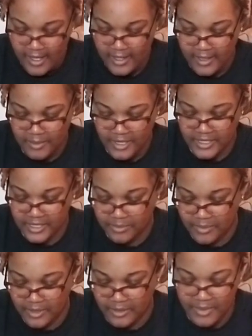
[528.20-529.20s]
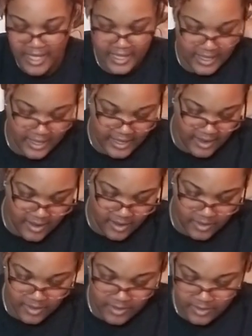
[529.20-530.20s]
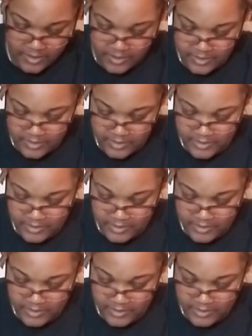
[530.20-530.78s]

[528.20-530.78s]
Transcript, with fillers: Let me just put them back in here. Oh, ooh, ooh,